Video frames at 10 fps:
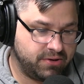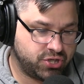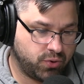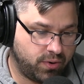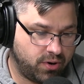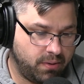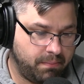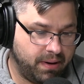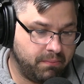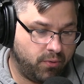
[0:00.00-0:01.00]
shorter
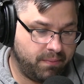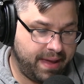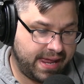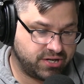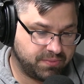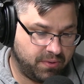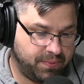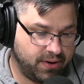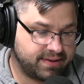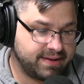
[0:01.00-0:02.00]
but more manageable
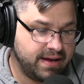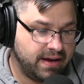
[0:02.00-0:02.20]
books.